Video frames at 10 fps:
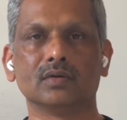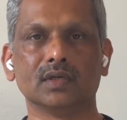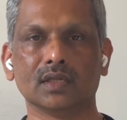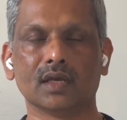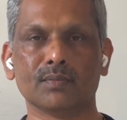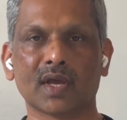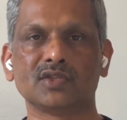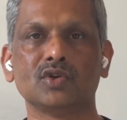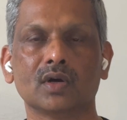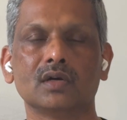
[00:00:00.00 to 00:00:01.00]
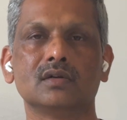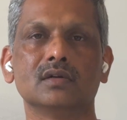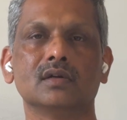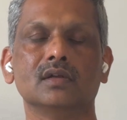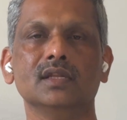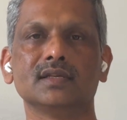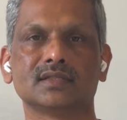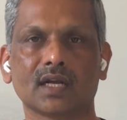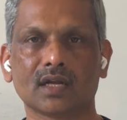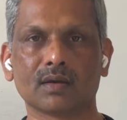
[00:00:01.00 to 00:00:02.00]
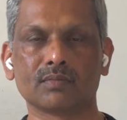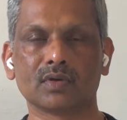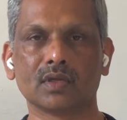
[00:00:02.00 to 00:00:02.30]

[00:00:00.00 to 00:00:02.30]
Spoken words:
in a matured league setup.